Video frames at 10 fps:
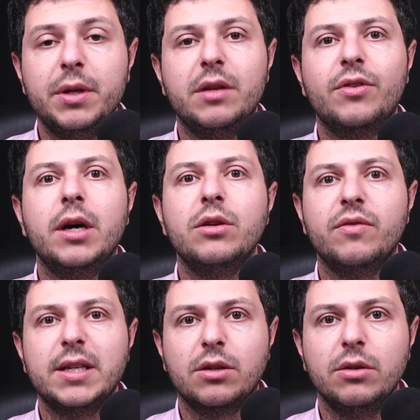of
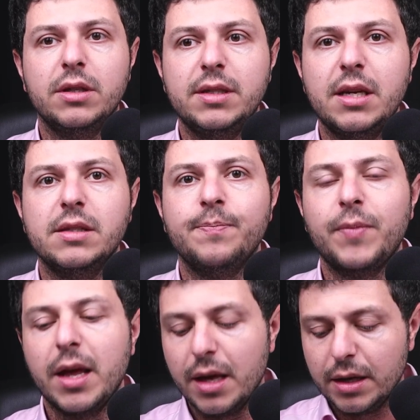cardiovascular disease,
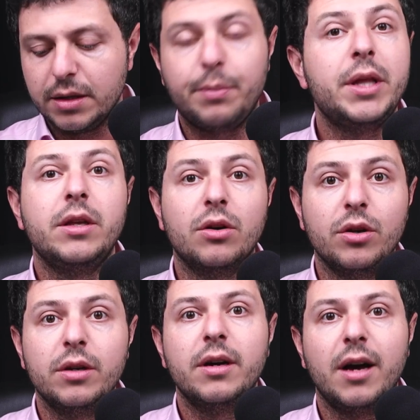depending on
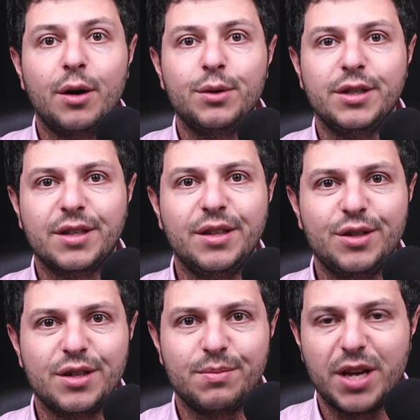how these
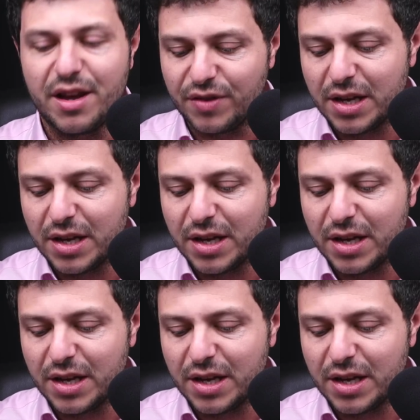conditions behave.